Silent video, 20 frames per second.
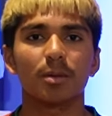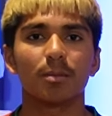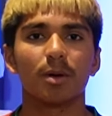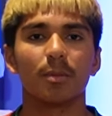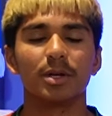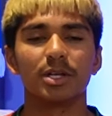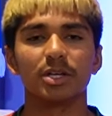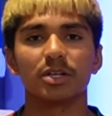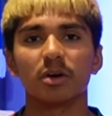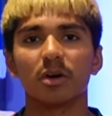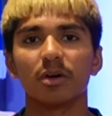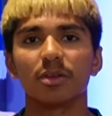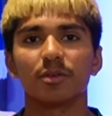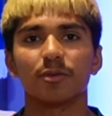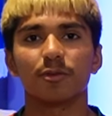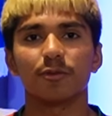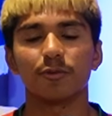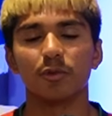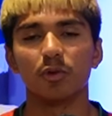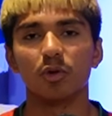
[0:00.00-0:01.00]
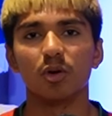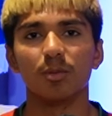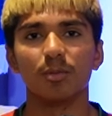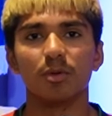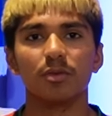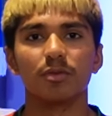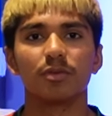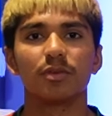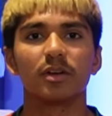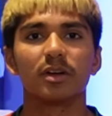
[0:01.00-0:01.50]
But when you got the form
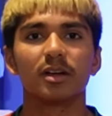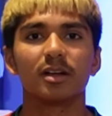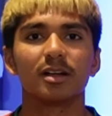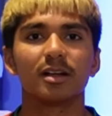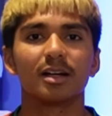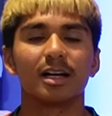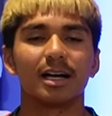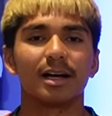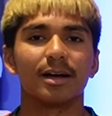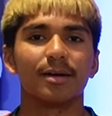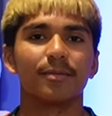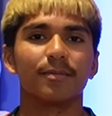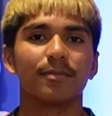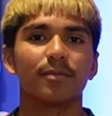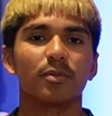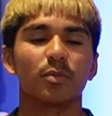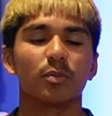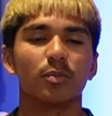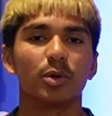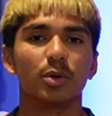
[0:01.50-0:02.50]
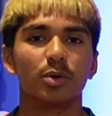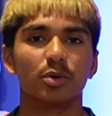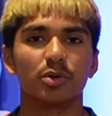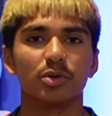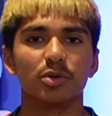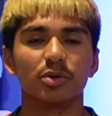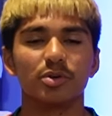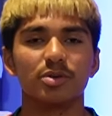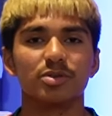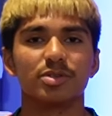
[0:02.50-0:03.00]
of Will
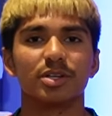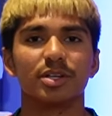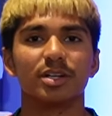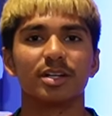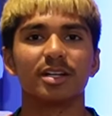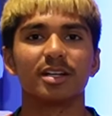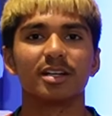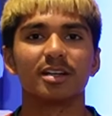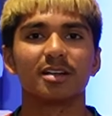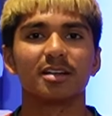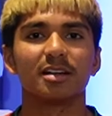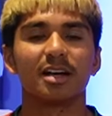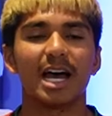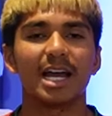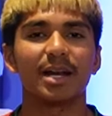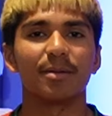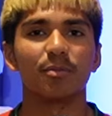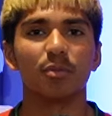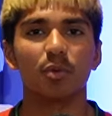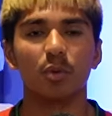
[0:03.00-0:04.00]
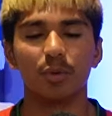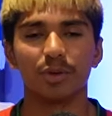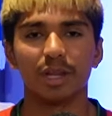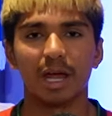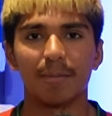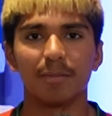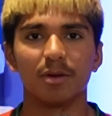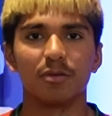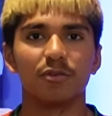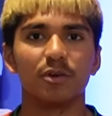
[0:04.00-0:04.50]
Hughes and Adam Wharton,
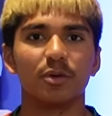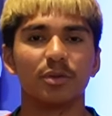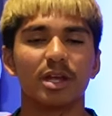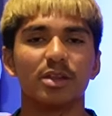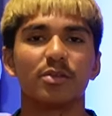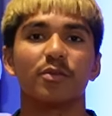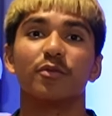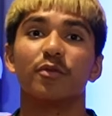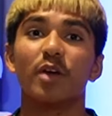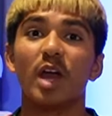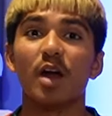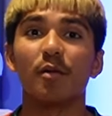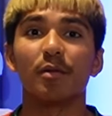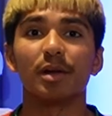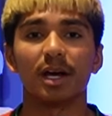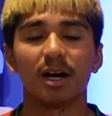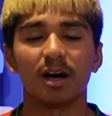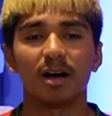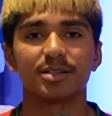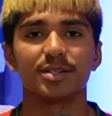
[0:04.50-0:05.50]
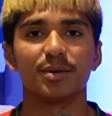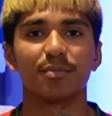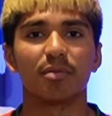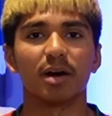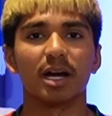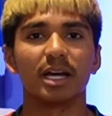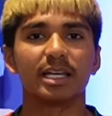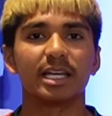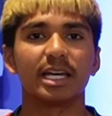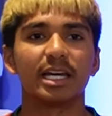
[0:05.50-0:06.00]
that midfield, that's very hard to
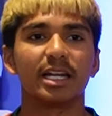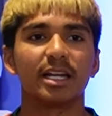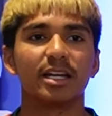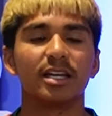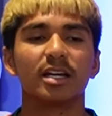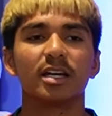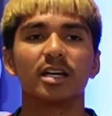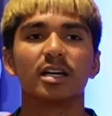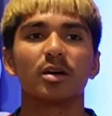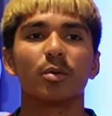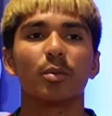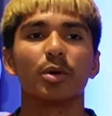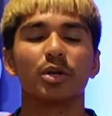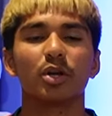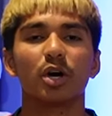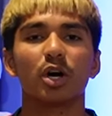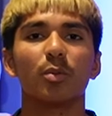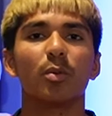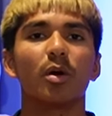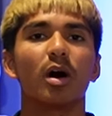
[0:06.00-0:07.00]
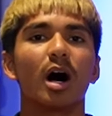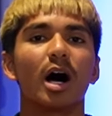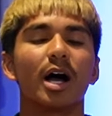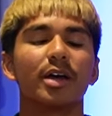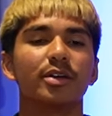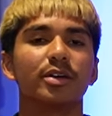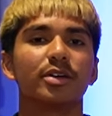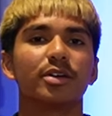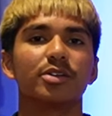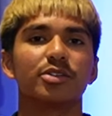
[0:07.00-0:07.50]
break in. And we know what
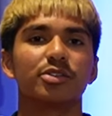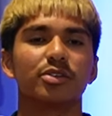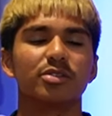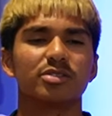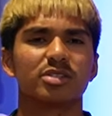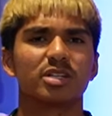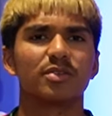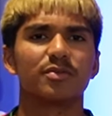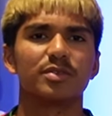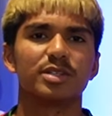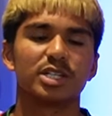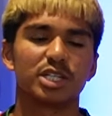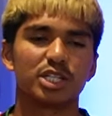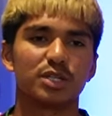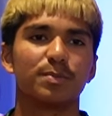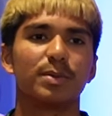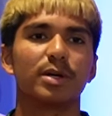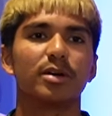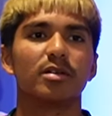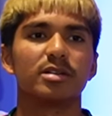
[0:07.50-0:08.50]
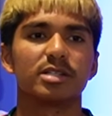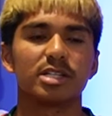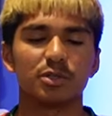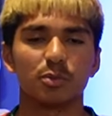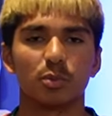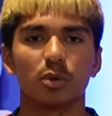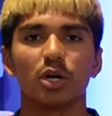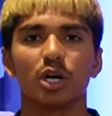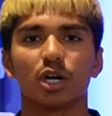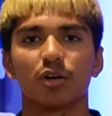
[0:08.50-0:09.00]
IU can do in terms of his experience, his
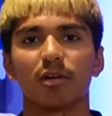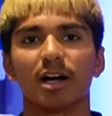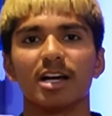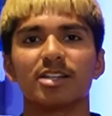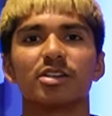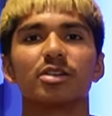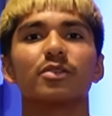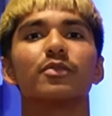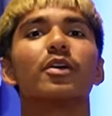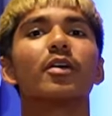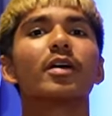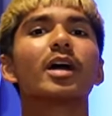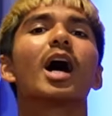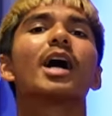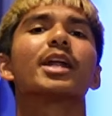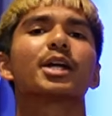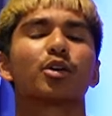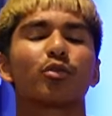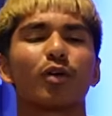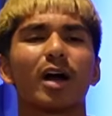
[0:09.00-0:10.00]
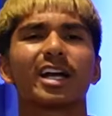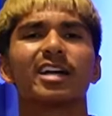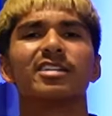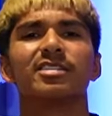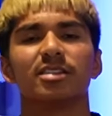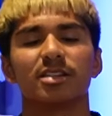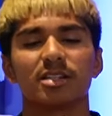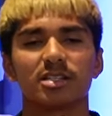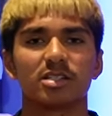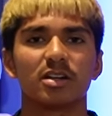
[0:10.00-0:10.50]
work rate. So it's very hard to crack
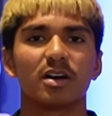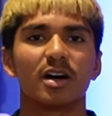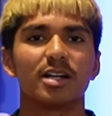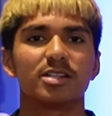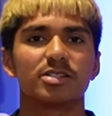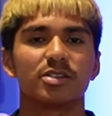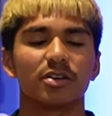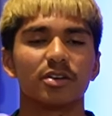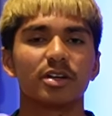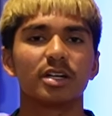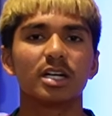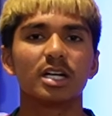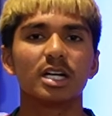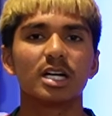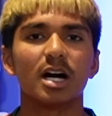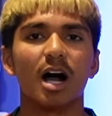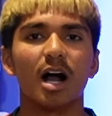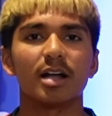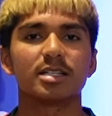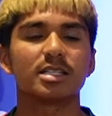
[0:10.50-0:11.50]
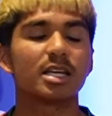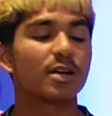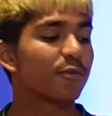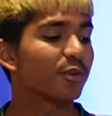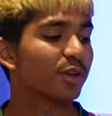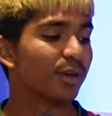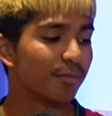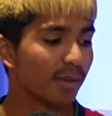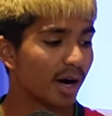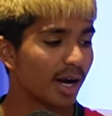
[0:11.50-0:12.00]
into this side. So I just think
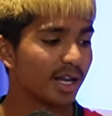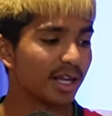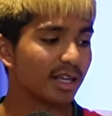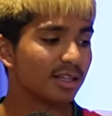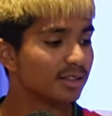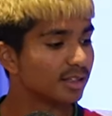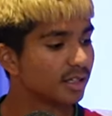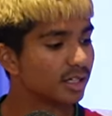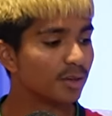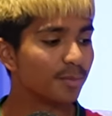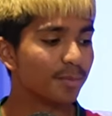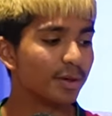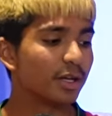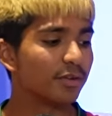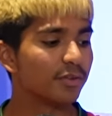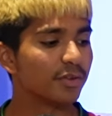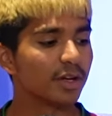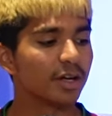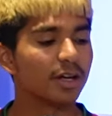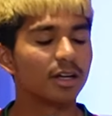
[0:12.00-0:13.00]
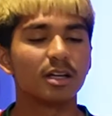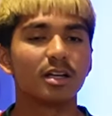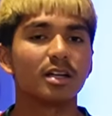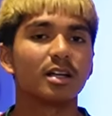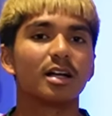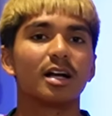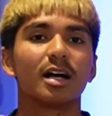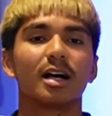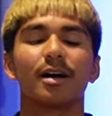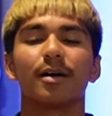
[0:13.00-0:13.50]
for the money, a little bit of
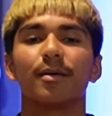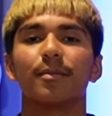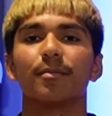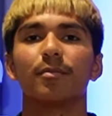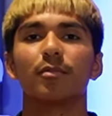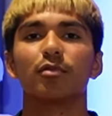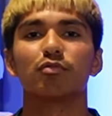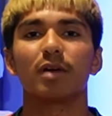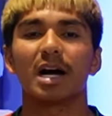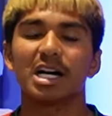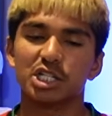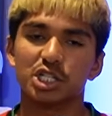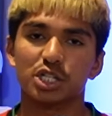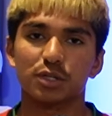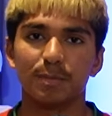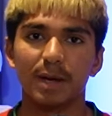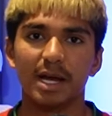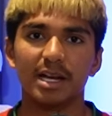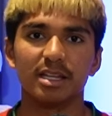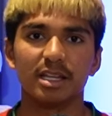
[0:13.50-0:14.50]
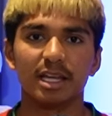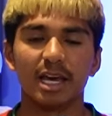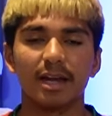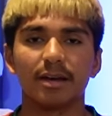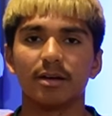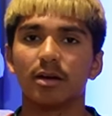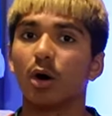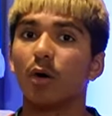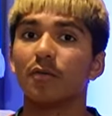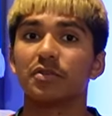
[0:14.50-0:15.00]
a rash spend in the
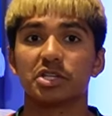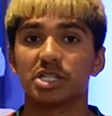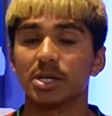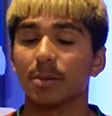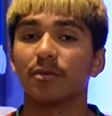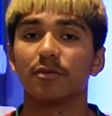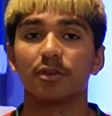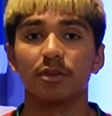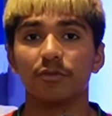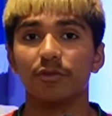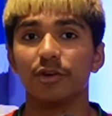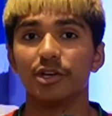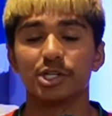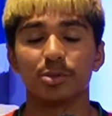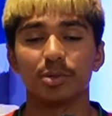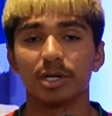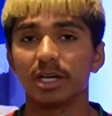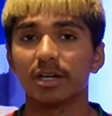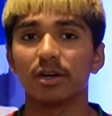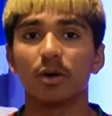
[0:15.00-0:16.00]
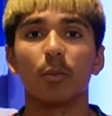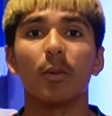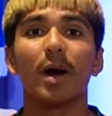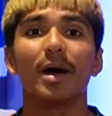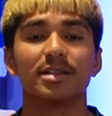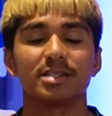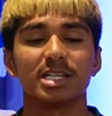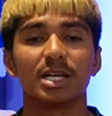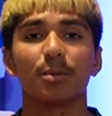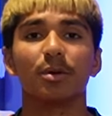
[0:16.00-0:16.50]
end. Obviously, someone for the future. We cannot
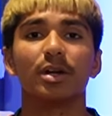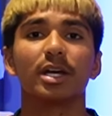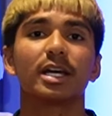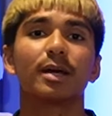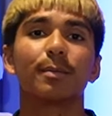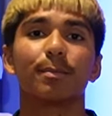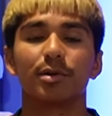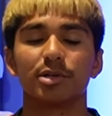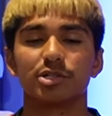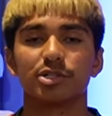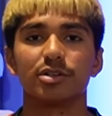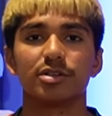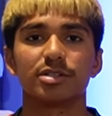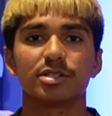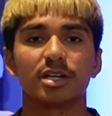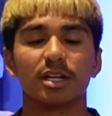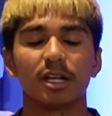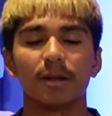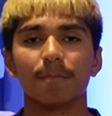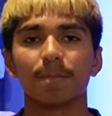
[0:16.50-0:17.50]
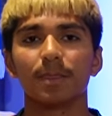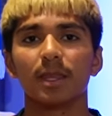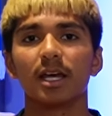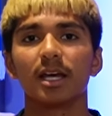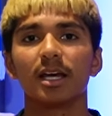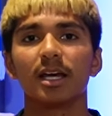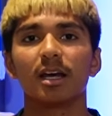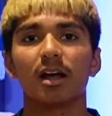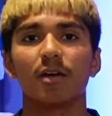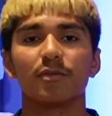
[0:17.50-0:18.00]
wait to see what he can produce. And
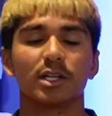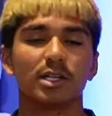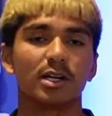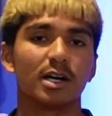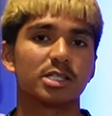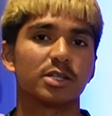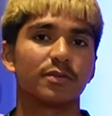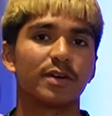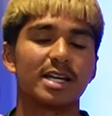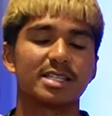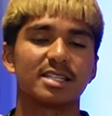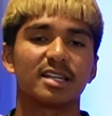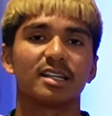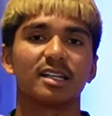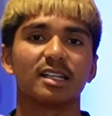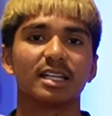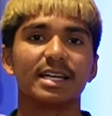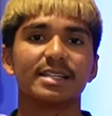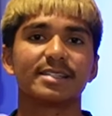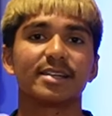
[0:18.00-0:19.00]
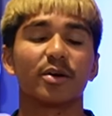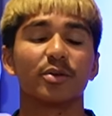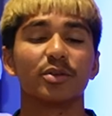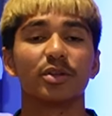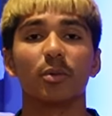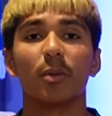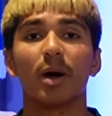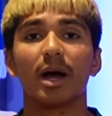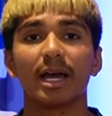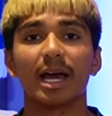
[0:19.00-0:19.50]
if the likes of Eze and Elise are on
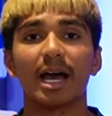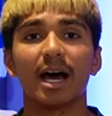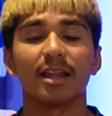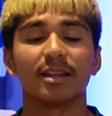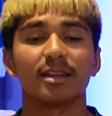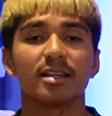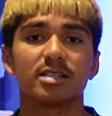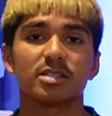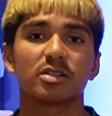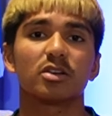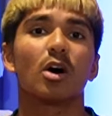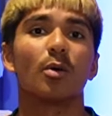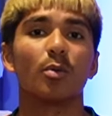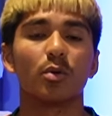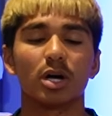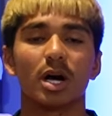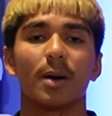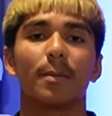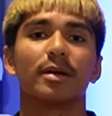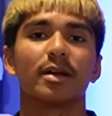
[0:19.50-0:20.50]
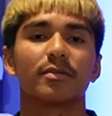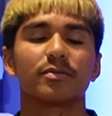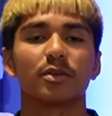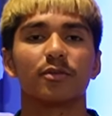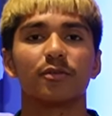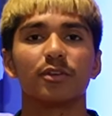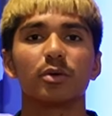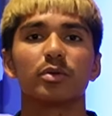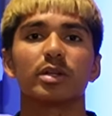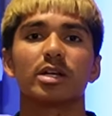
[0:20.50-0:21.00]
the way out, this guy will come and have to
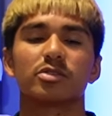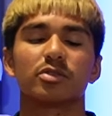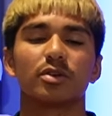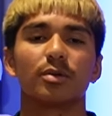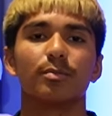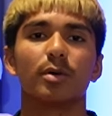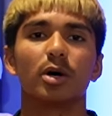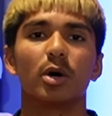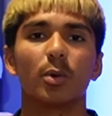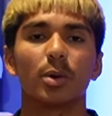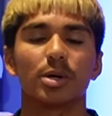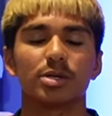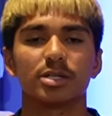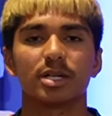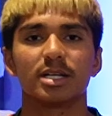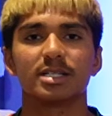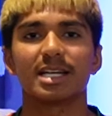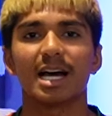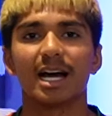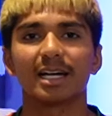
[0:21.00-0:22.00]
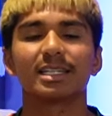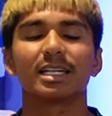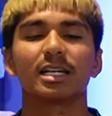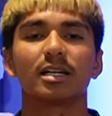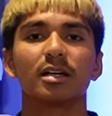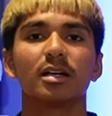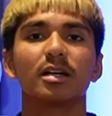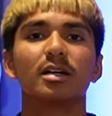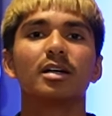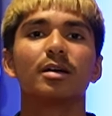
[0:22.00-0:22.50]
fill that sort of mould as an
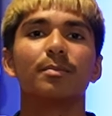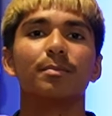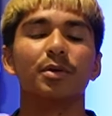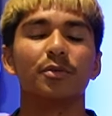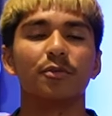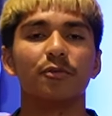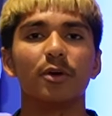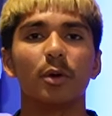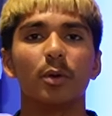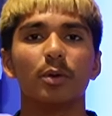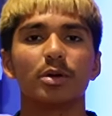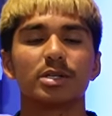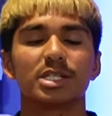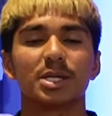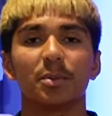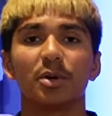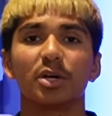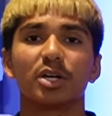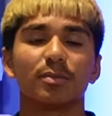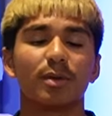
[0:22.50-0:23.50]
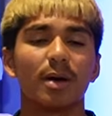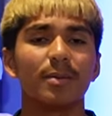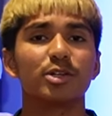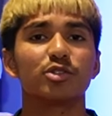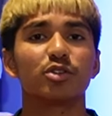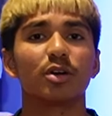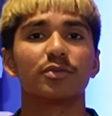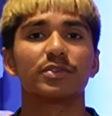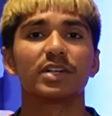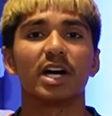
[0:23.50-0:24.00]
attacking midfielder, someone who can maybe
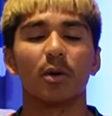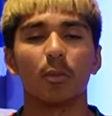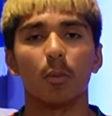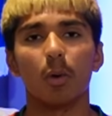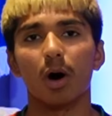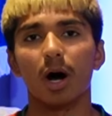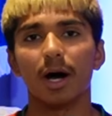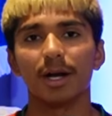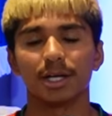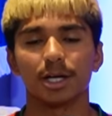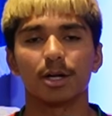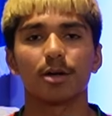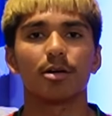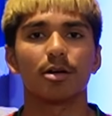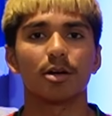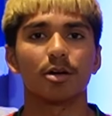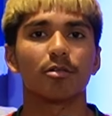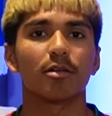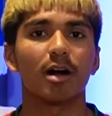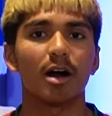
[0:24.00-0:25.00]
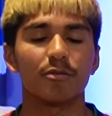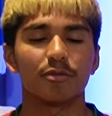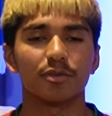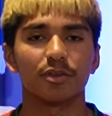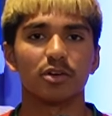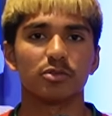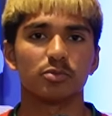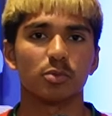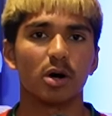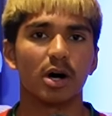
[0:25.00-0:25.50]
drift out wide and can create from
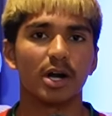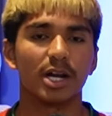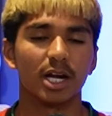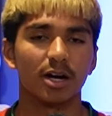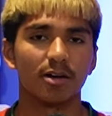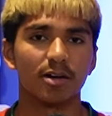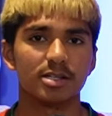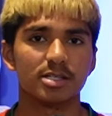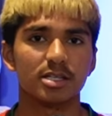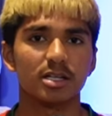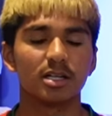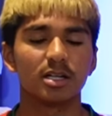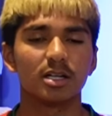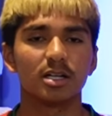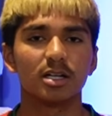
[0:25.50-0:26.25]
those wide areas.